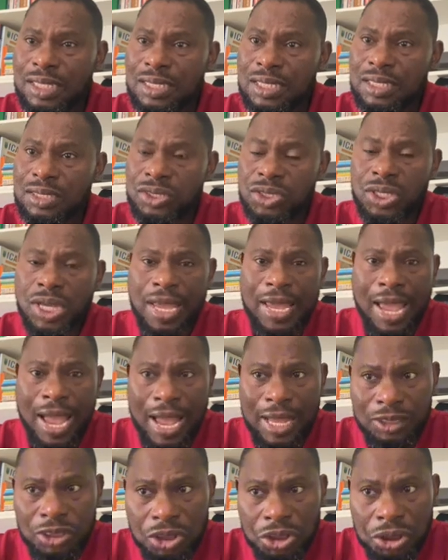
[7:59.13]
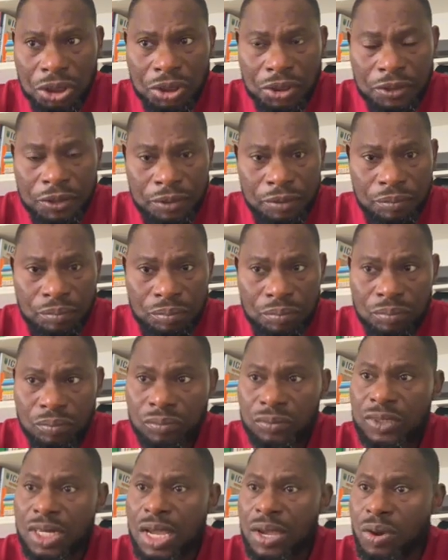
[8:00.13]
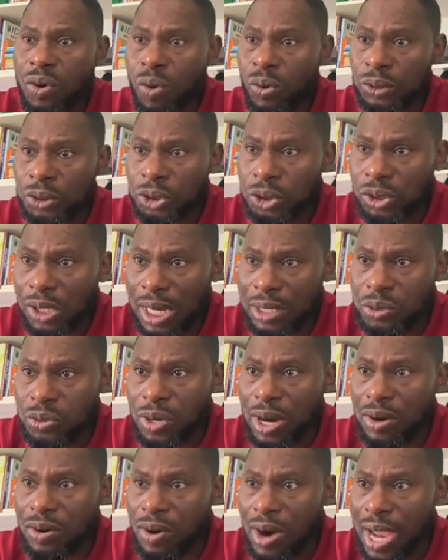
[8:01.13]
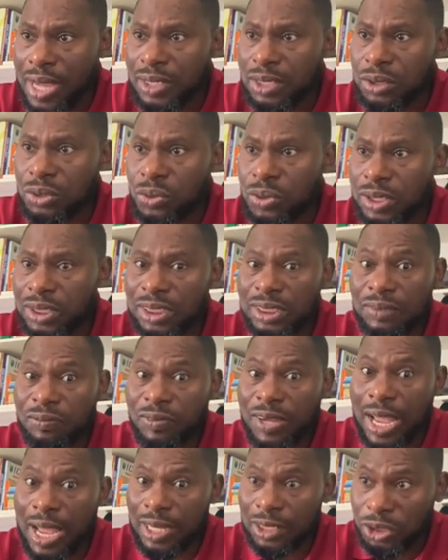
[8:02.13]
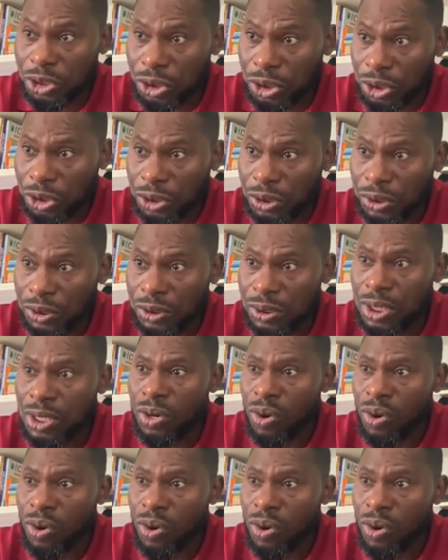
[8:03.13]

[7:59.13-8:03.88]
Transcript: is cash, contractual right to receive cash,